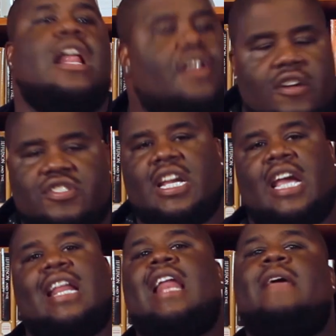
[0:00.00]
no
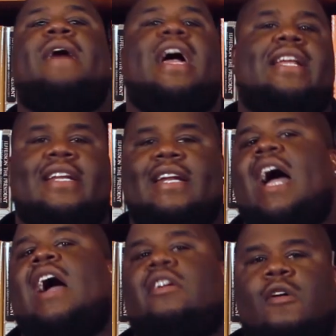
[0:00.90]
shade. Anybody
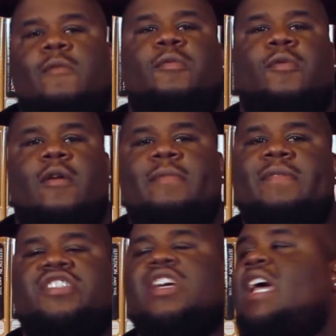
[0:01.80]
deny global warming,
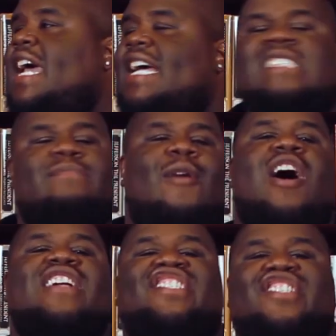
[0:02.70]
bitch? It's
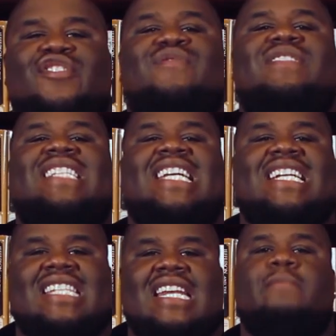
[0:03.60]
monsoon
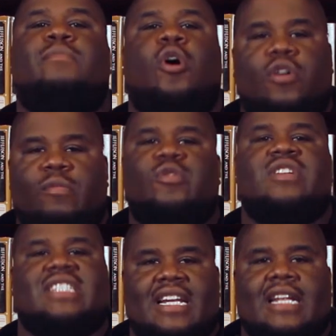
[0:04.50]
season in
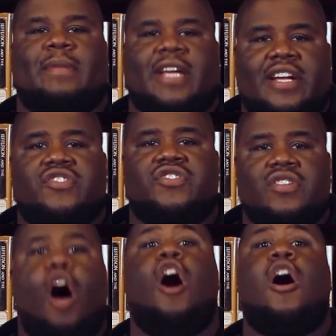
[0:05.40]
Baltimore City,
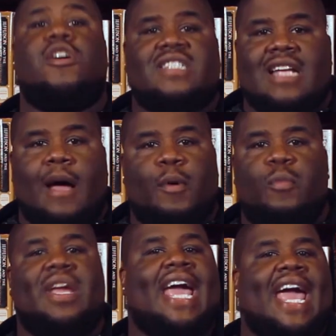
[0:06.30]
bitch. All summer
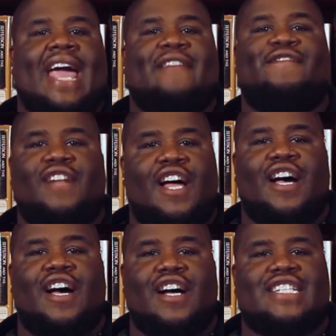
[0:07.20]
we had
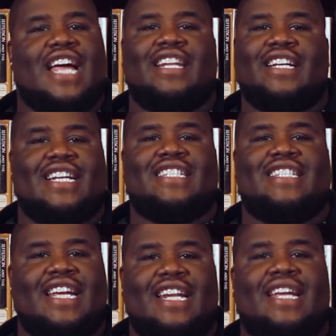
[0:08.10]
floods. Ellicott
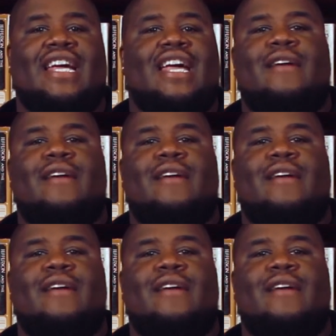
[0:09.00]
City